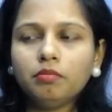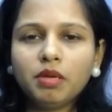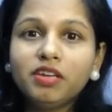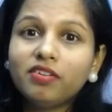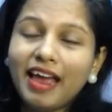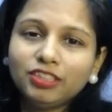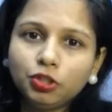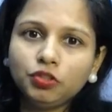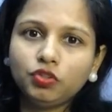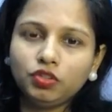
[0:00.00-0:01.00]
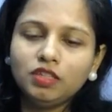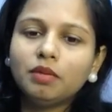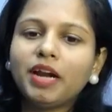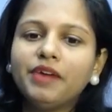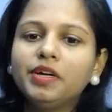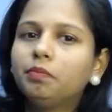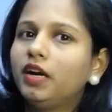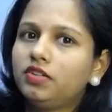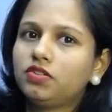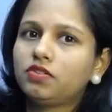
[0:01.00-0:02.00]
maybe rashes in the private
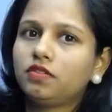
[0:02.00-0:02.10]
parts.